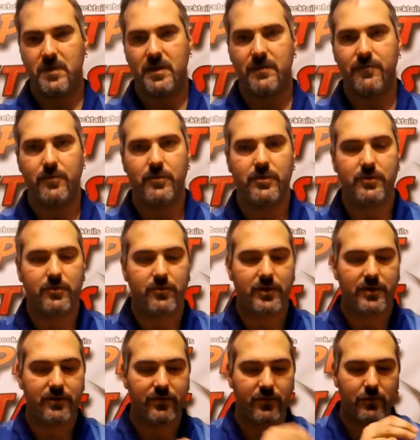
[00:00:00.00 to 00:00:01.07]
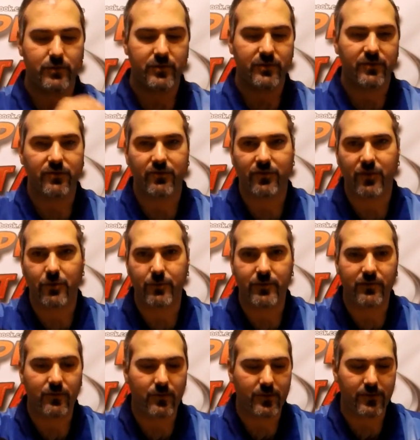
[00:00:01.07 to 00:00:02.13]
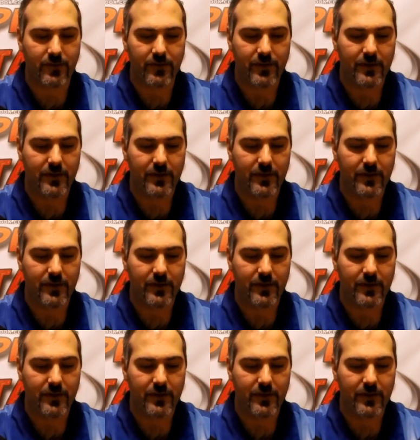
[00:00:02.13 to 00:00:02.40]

Add a few other ingredients, a little bit of citrus almond to it,